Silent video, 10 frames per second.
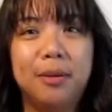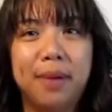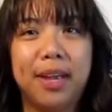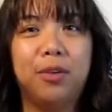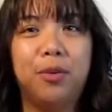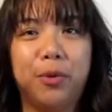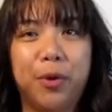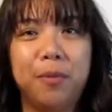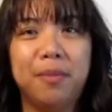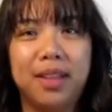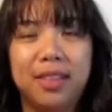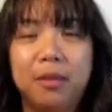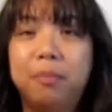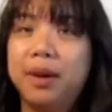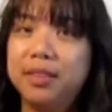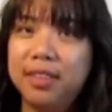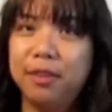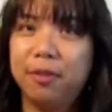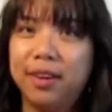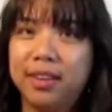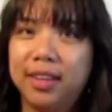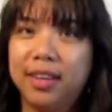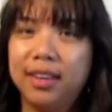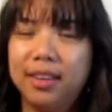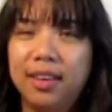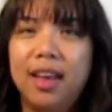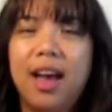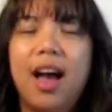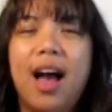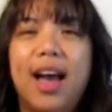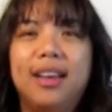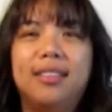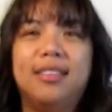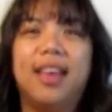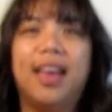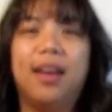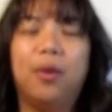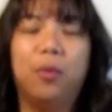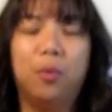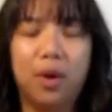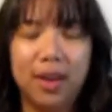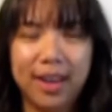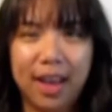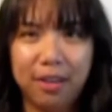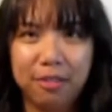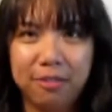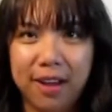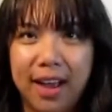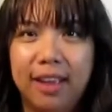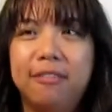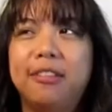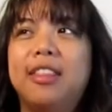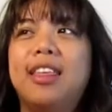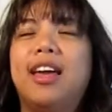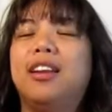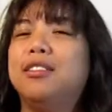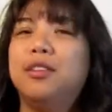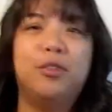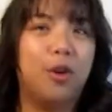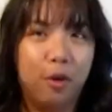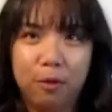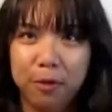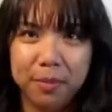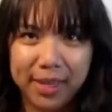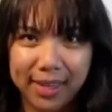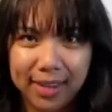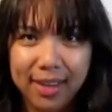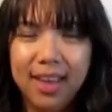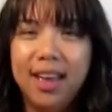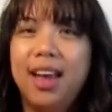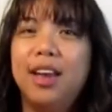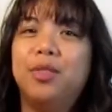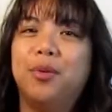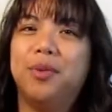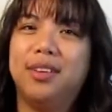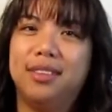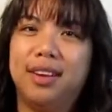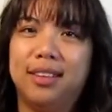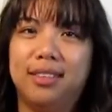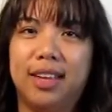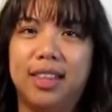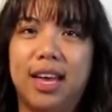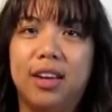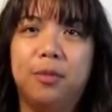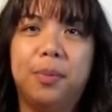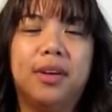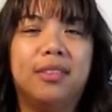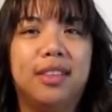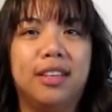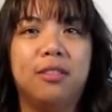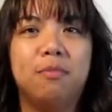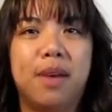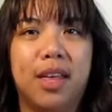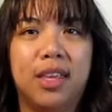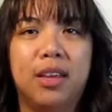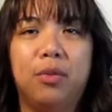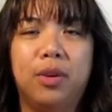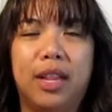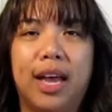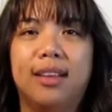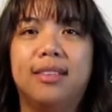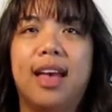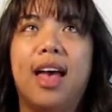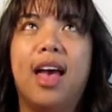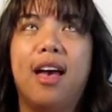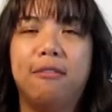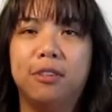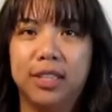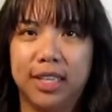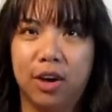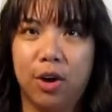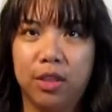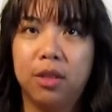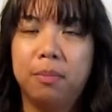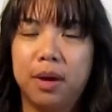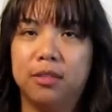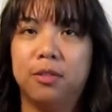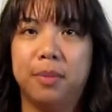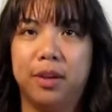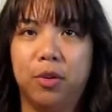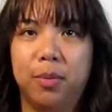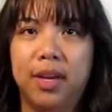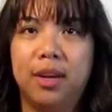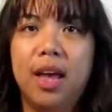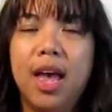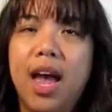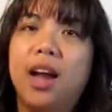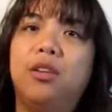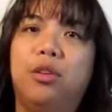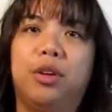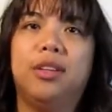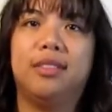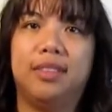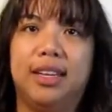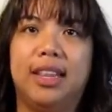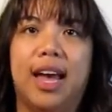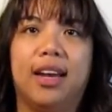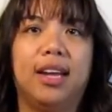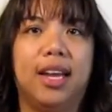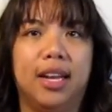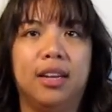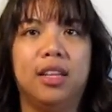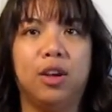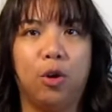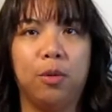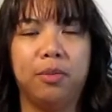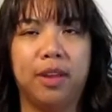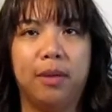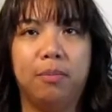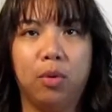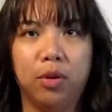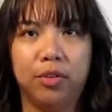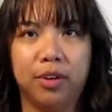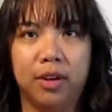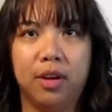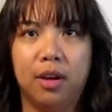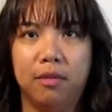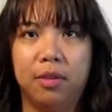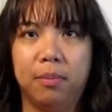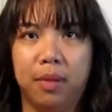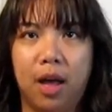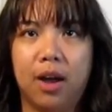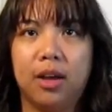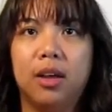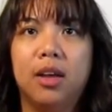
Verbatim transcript: the Michael Rohr method busty friendly? I say 1 out of 5. That is a no for me. And the reason I say that is because this method relies heavily on the bust measurement, and you can see that in the arm's eye portion of the block.